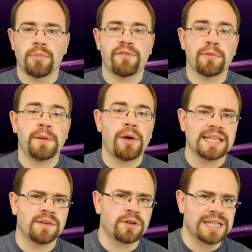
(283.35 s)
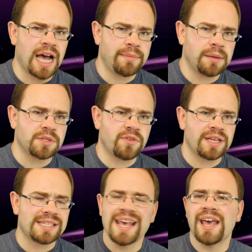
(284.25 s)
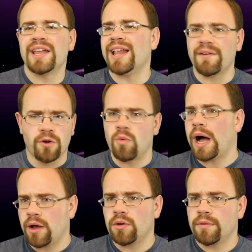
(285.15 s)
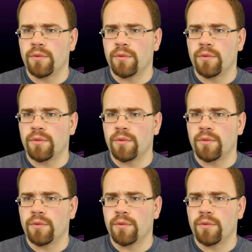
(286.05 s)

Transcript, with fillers: But for the people asking for timetables for this, not for a while.